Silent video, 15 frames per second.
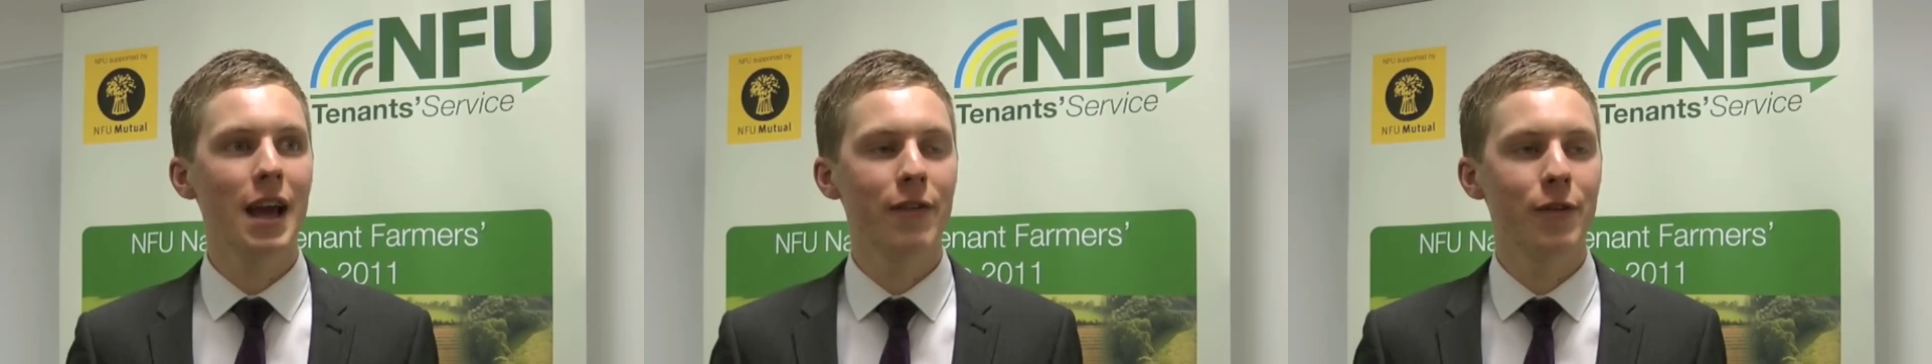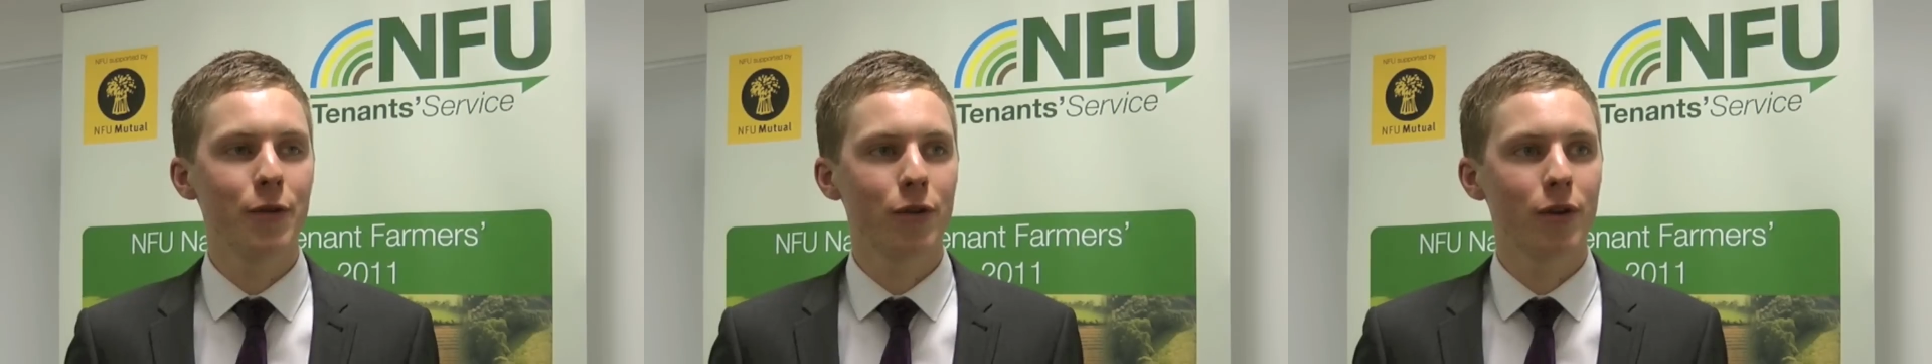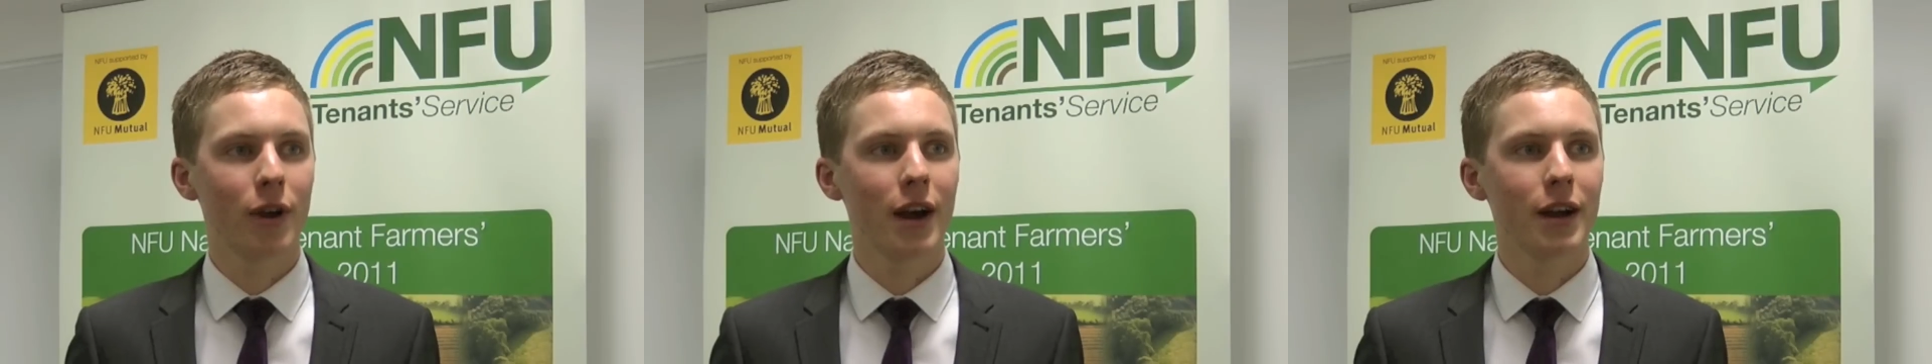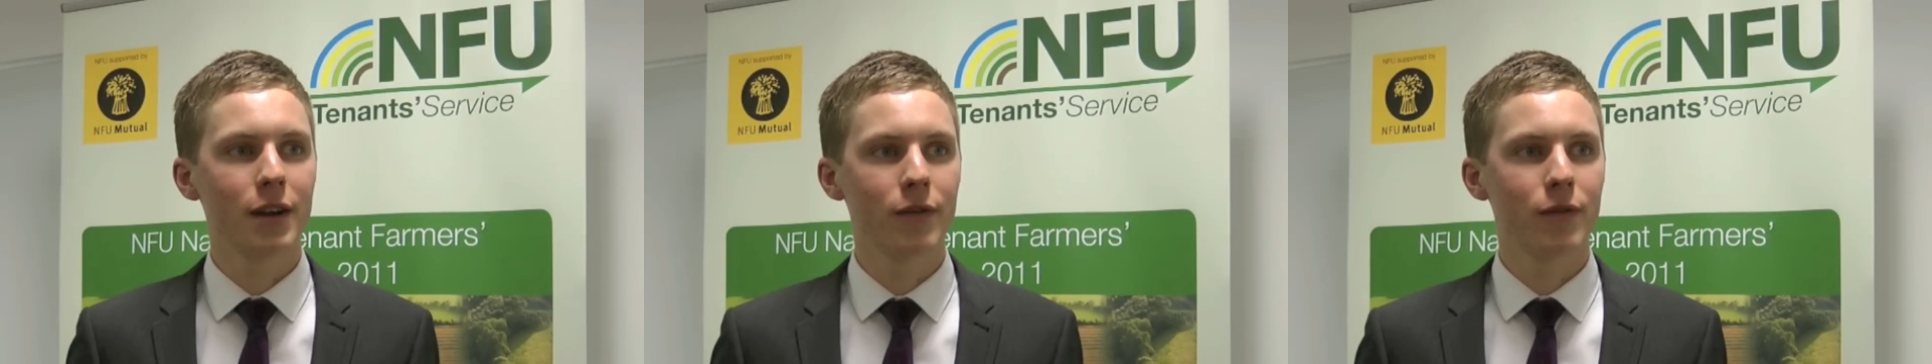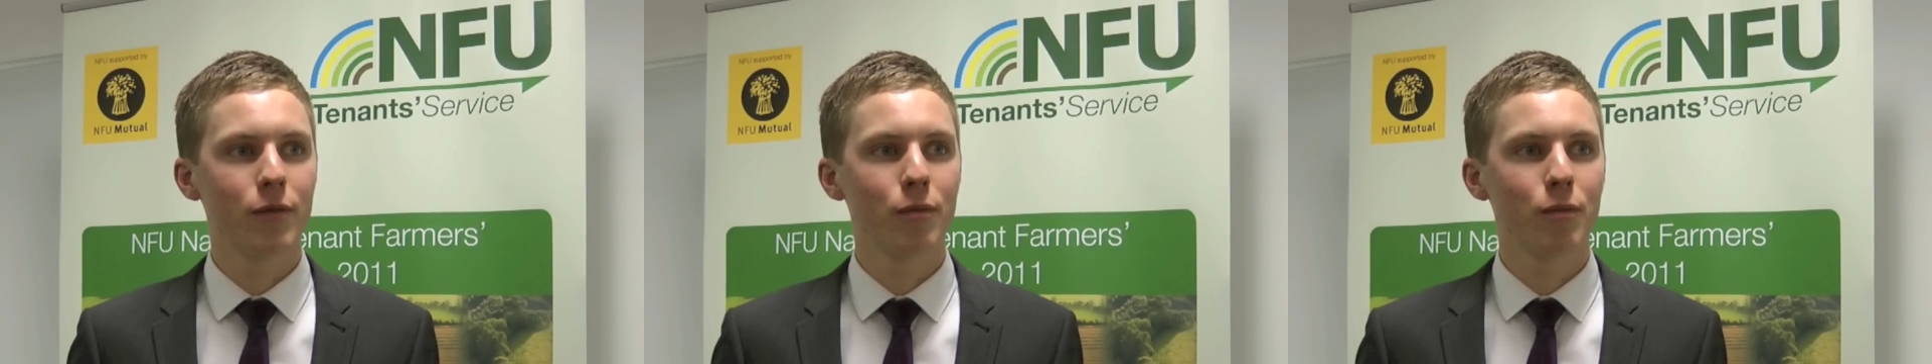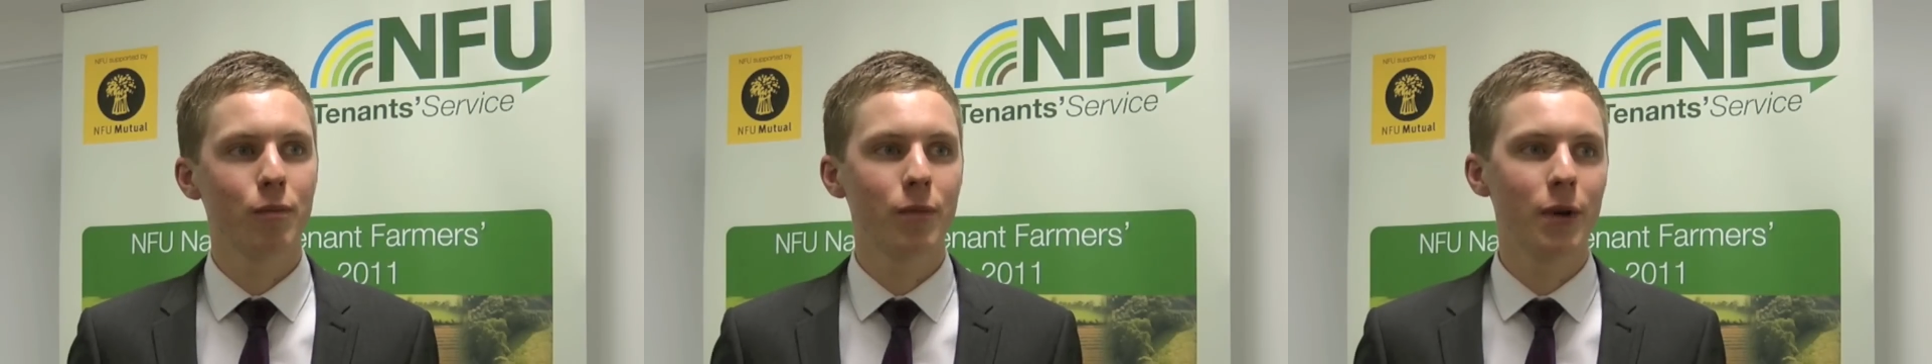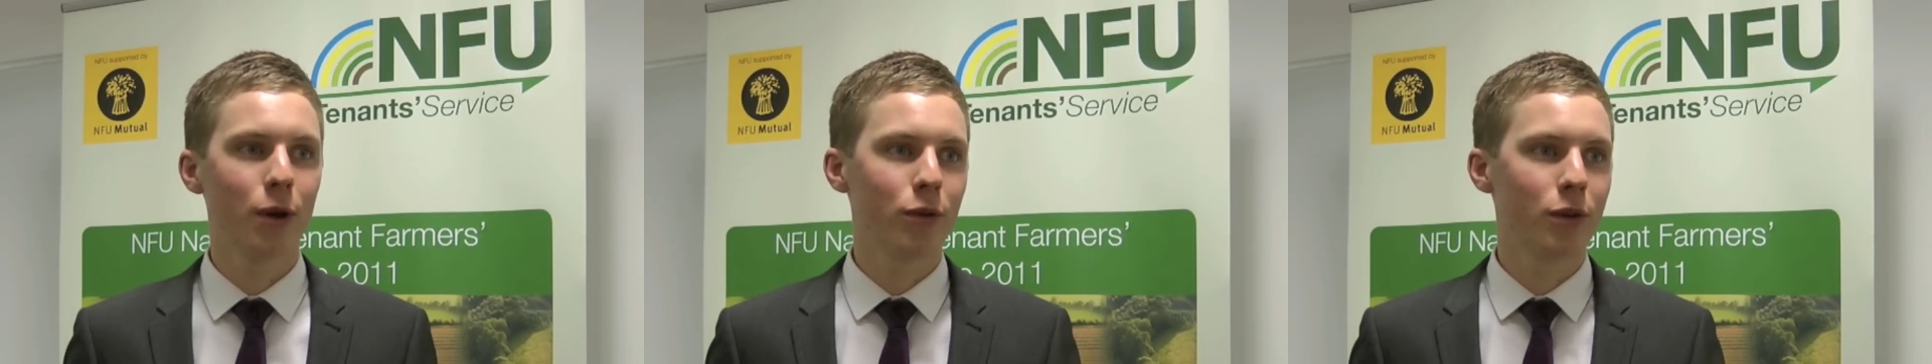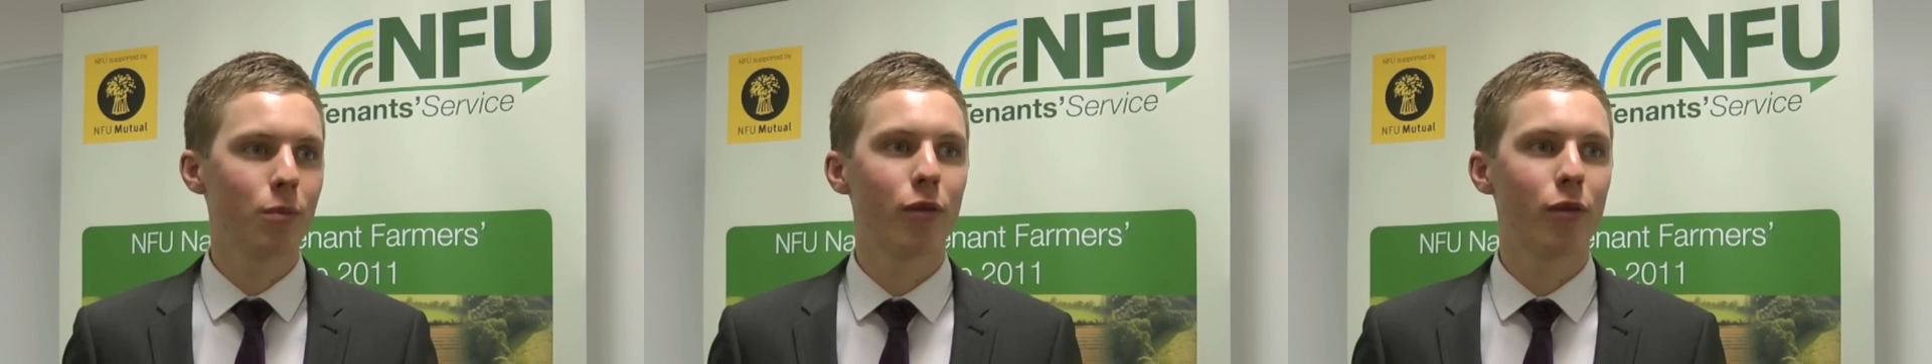If you can kind of build